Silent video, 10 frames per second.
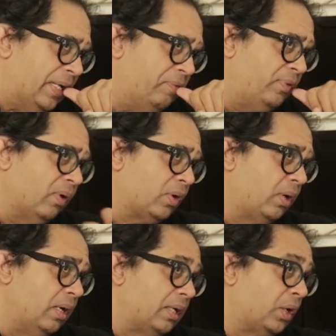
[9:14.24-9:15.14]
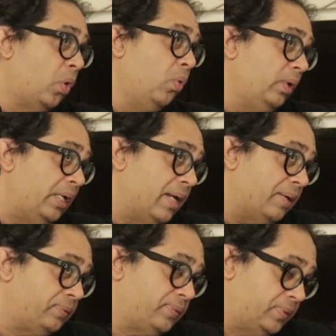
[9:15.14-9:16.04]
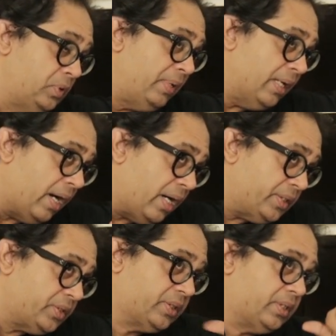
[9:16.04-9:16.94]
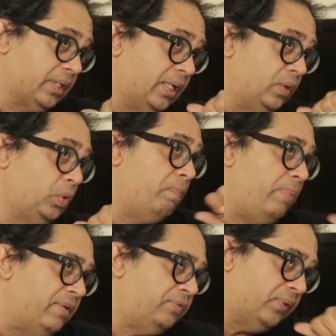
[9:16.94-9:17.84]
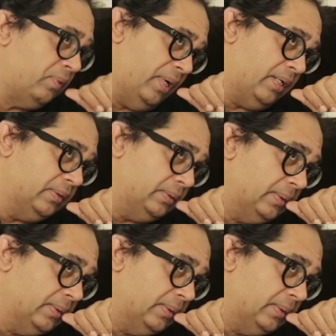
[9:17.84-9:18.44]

if you're cool enough to be asked to bid for one.